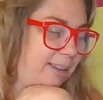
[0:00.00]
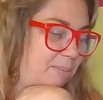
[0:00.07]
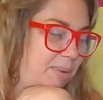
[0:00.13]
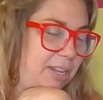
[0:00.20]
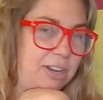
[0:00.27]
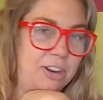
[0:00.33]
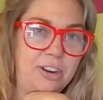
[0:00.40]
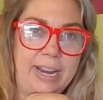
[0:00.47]
Could
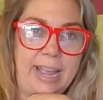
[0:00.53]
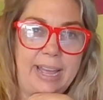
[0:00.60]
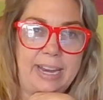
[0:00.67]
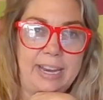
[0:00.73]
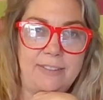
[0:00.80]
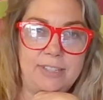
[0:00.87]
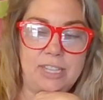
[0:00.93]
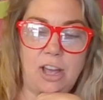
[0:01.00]
be
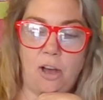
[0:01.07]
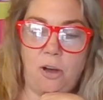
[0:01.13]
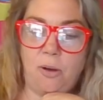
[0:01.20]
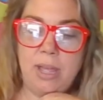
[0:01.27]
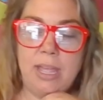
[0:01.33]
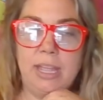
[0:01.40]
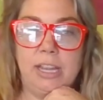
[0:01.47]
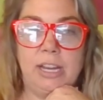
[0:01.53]
creative. So
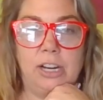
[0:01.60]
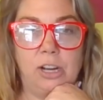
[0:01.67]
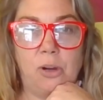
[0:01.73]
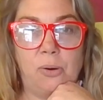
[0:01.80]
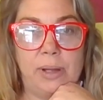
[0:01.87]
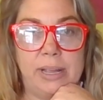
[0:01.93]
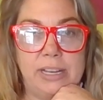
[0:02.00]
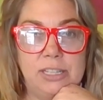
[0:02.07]
you're
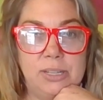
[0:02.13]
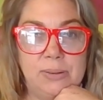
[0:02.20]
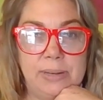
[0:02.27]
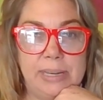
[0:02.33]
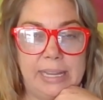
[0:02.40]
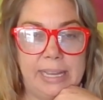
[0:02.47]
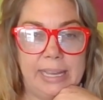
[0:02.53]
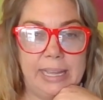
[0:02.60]
going to
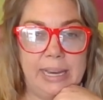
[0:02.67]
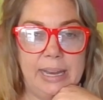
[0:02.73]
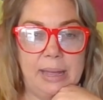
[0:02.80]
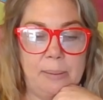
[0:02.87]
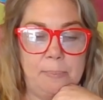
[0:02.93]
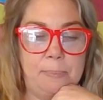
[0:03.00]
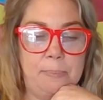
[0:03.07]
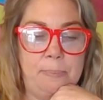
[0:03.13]
need a
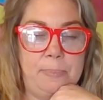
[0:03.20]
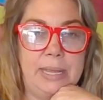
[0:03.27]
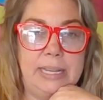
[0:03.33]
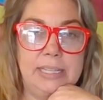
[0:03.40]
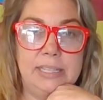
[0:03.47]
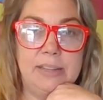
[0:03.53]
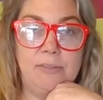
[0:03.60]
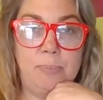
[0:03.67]

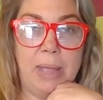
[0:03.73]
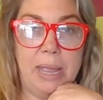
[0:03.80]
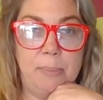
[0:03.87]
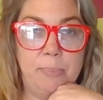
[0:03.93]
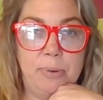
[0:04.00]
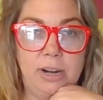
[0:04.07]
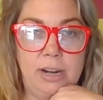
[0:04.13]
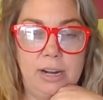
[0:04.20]
piece of
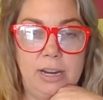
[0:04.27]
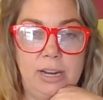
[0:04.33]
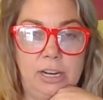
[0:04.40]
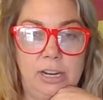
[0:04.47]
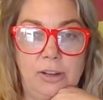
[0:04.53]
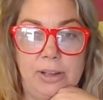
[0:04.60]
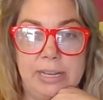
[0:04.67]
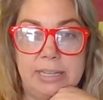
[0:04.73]
paper,
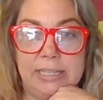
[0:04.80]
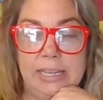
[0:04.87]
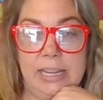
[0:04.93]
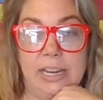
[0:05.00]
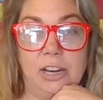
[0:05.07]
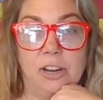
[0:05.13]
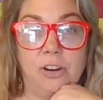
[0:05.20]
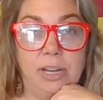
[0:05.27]
you're going to
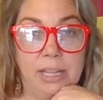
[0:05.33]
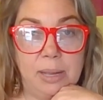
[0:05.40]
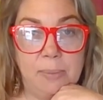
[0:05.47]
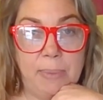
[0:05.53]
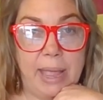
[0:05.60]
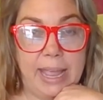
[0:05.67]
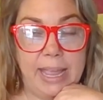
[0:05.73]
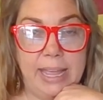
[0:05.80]
need
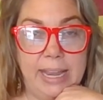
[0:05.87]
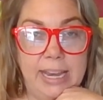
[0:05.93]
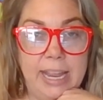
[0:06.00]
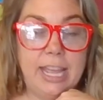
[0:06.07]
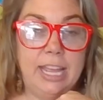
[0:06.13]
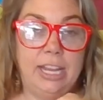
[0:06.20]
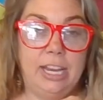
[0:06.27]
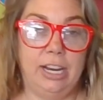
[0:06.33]
acrylic paint,
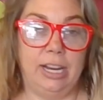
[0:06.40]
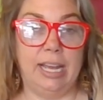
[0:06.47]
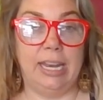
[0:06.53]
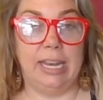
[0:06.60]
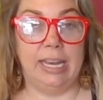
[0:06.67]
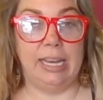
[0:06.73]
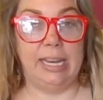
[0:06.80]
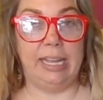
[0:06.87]
you're
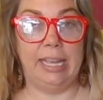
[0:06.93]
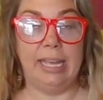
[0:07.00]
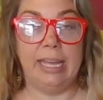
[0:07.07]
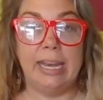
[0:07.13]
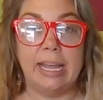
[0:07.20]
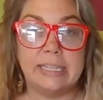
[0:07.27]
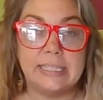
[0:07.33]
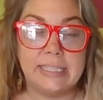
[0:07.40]
going to
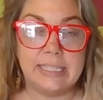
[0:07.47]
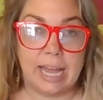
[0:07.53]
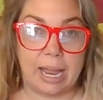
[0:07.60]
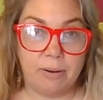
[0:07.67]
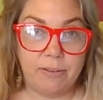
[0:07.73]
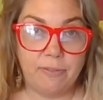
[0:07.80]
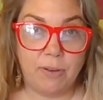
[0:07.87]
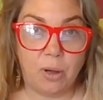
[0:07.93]
need a
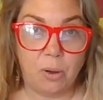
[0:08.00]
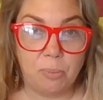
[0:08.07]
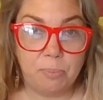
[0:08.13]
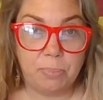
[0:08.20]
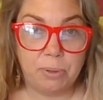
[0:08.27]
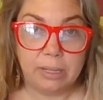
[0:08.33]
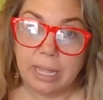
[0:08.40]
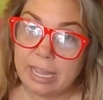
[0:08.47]

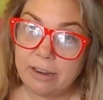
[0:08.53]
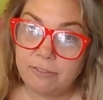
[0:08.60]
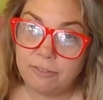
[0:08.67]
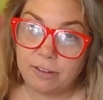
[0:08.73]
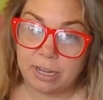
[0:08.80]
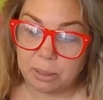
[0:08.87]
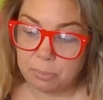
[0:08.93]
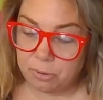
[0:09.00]
styrofoam plate
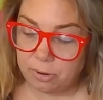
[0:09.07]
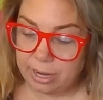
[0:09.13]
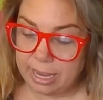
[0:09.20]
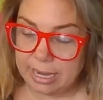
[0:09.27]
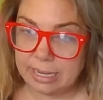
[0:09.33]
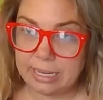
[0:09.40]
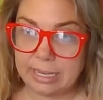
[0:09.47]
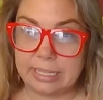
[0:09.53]
for your
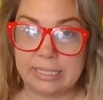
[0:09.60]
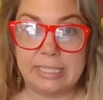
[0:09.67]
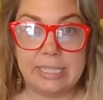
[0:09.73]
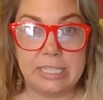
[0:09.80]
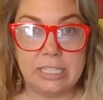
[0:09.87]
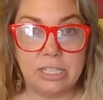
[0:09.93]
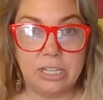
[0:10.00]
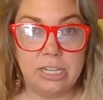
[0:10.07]
print and
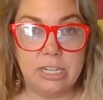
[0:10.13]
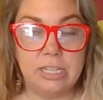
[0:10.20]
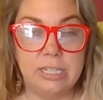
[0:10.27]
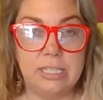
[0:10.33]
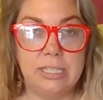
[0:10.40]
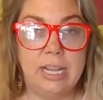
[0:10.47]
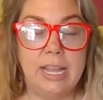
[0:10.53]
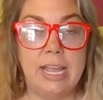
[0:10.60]

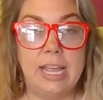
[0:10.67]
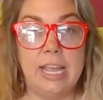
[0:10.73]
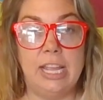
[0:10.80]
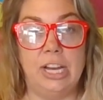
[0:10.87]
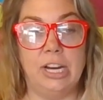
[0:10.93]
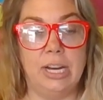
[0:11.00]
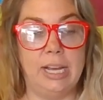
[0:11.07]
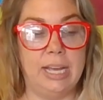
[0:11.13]
scissors,
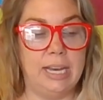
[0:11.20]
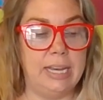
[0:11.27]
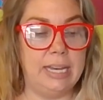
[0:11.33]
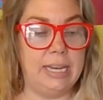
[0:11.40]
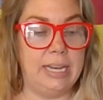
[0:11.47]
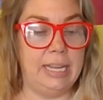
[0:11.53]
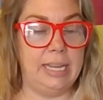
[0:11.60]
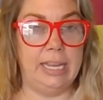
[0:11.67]
you're going to
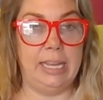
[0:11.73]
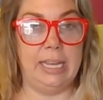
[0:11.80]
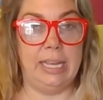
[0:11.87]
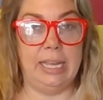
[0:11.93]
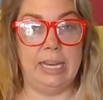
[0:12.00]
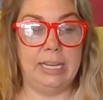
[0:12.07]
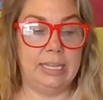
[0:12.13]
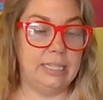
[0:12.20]

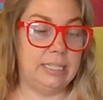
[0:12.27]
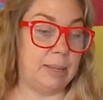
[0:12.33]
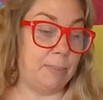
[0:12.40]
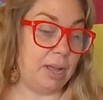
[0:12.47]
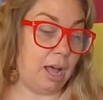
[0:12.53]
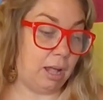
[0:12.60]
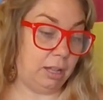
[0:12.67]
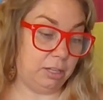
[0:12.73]
need
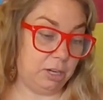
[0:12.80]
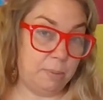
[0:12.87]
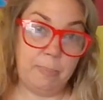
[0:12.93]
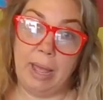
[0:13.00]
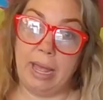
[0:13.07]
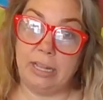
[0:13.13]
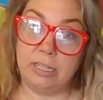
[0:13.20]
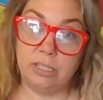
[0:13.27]
some colored
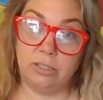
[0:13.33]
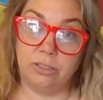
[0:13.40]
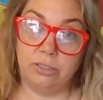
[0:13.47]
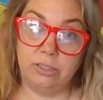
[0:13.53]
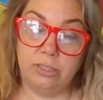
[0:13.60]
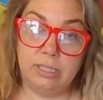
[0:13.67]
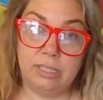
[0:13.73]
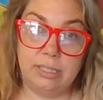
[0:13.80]

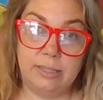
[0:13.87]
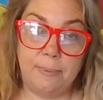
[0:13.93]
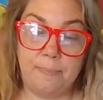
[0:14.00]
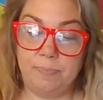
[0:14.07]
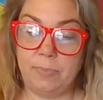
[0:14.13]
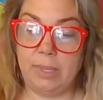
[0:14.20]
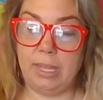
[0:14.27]
pencils